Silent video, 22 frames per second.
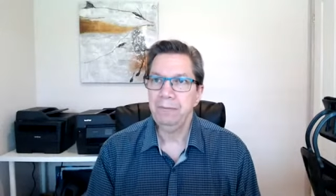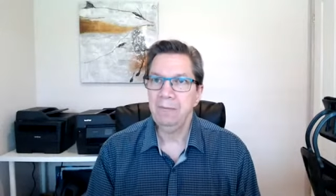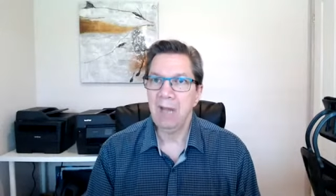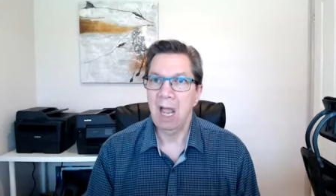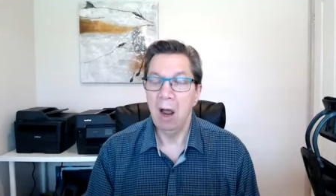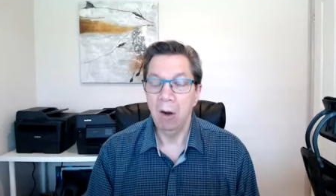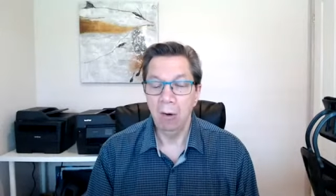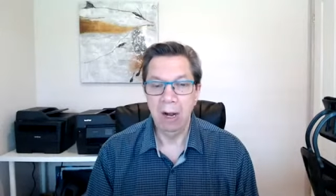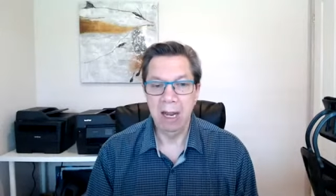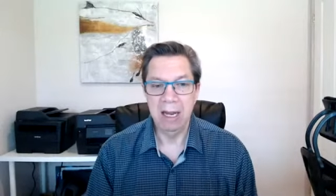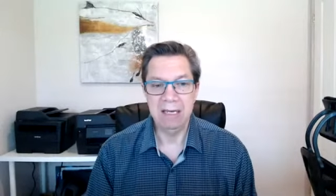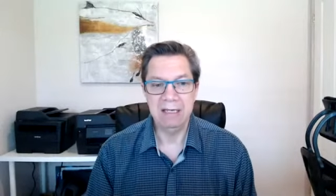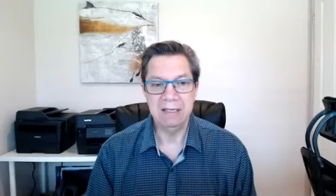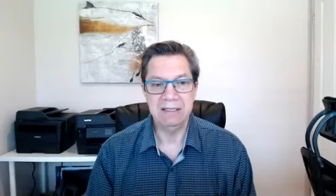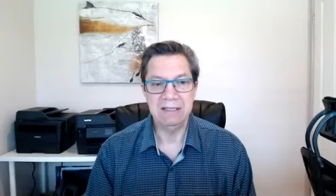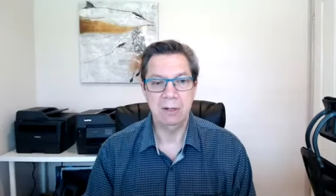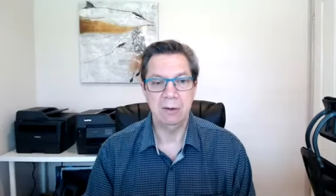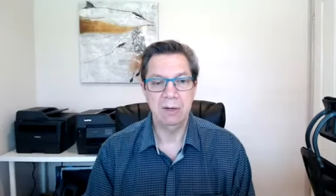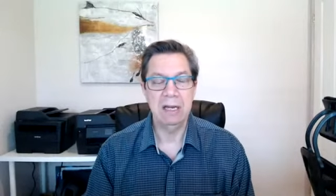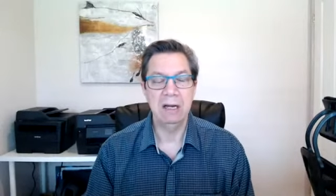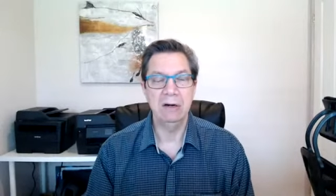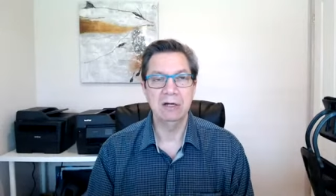all right,
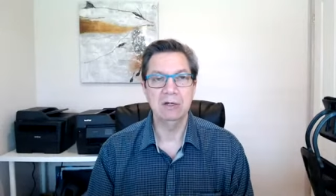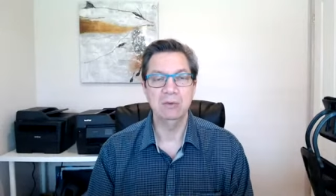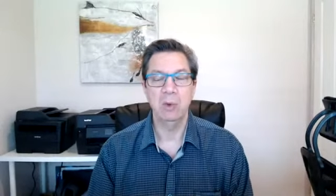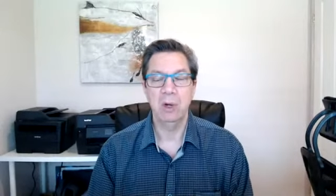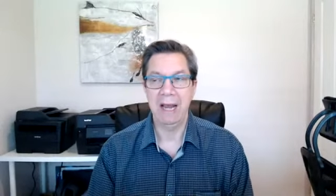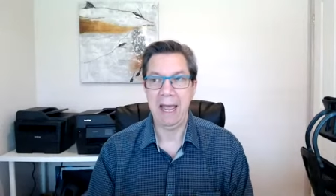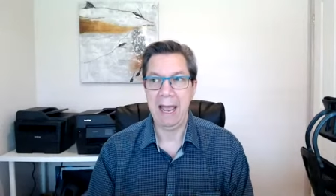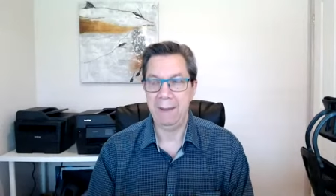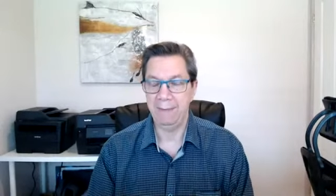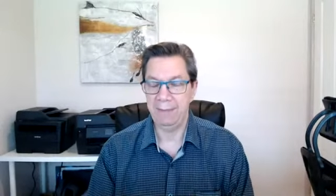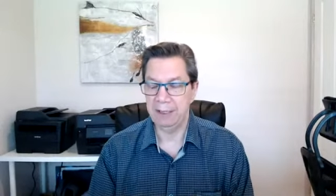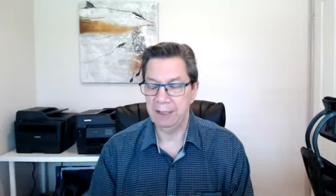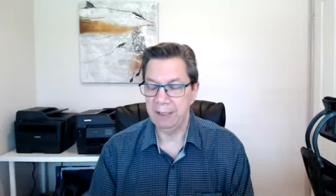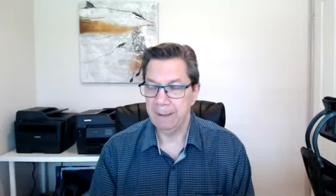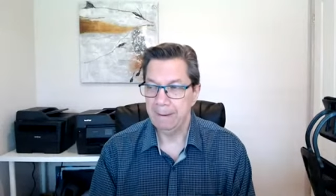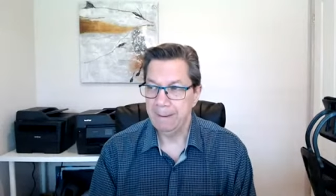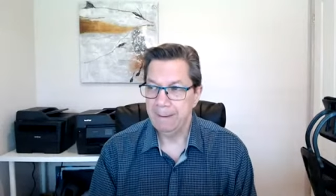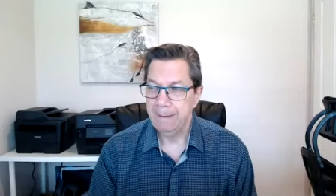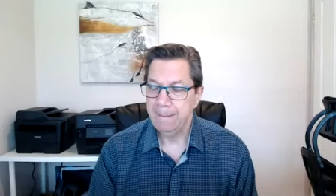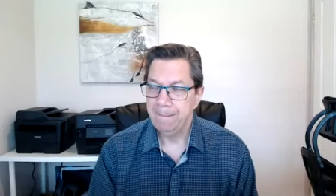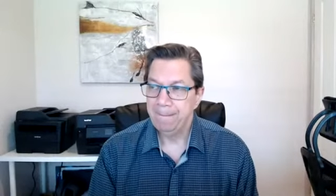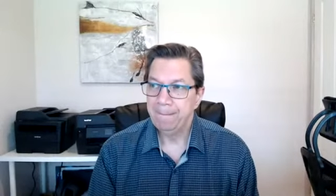so here's what happened.
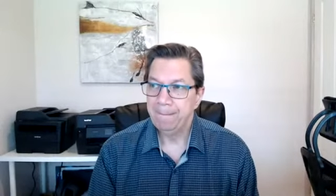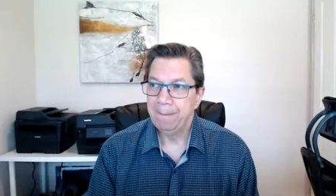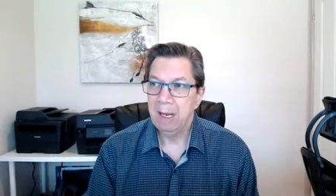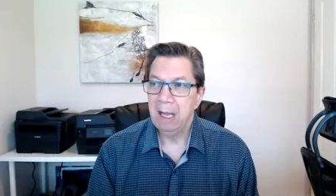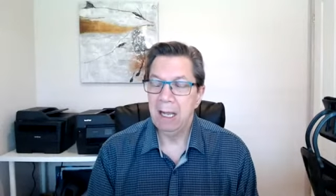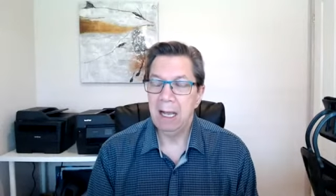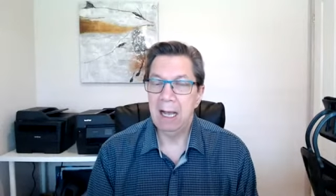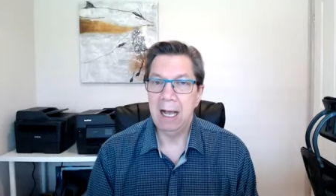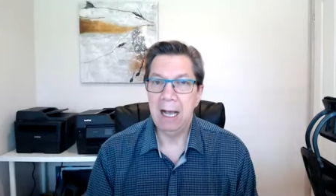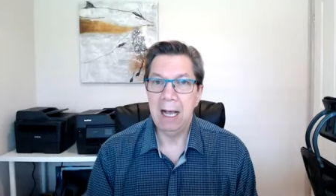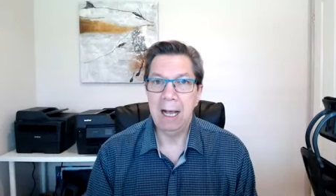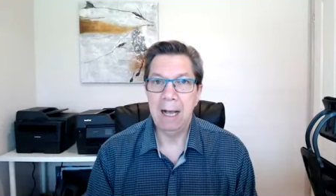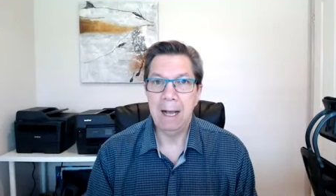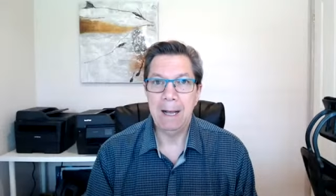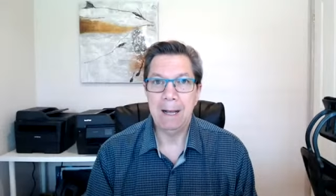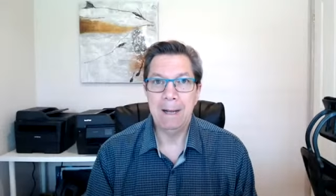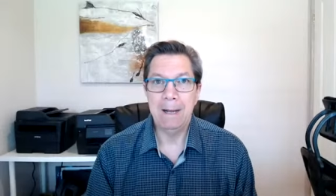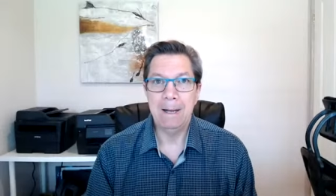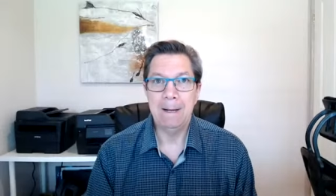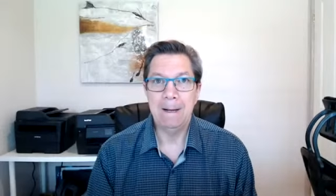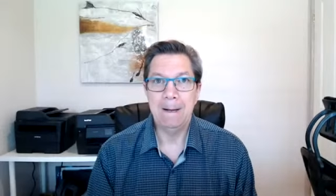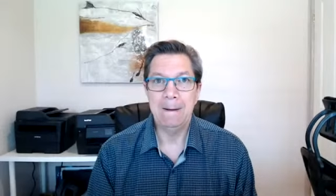
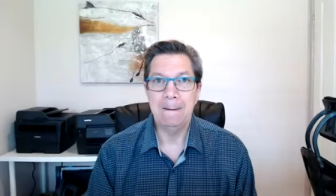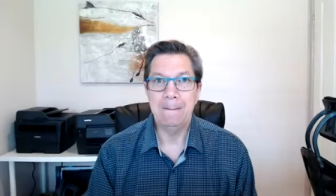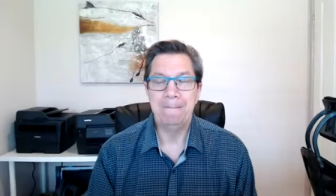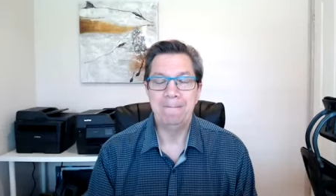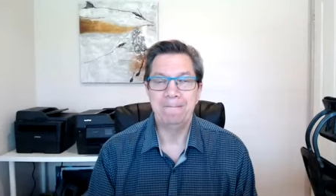Uh,